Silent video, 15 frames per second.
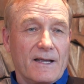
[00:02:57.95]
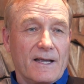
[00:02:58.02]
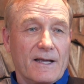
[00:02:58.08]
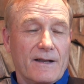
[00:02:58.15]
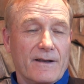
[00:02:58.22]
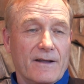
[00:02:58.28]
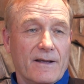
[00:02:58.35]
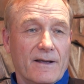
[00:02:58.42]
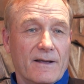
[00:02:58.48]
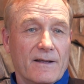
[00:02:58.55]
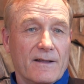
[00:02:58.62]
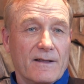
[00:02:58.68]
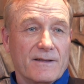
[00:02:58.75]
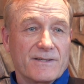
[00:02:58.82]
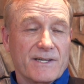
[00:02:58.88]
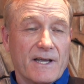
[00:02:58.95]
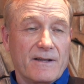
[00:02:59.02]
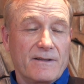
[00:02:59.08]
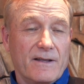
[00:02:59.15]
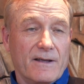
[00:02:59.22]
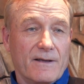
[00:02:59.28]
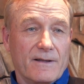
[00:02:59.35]
and uh, said,
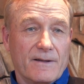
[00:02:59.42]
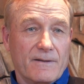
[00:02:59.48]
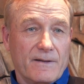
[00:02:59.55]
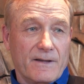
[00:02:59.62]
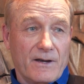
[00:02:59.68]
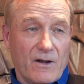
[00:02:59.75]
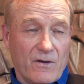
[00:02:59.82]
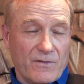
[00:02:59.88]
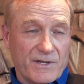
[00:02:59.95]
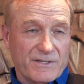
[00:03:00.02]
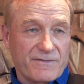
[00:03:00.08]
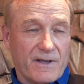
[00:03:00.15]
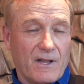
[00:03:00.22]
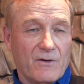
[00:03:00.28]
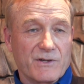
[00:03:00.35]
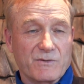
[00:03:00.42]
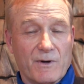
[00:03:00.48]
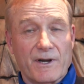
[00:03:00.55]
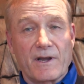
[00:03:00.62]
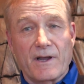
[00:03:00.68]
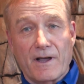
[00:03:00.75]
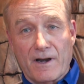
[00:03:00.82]
uh, you know, this fellow is
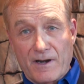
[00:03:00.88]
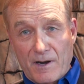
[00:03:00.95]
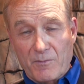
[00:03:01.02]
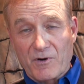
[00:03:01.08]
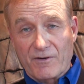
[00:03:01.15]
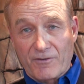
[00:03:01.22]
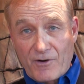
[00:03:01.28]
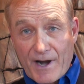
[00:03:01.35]
working on a number of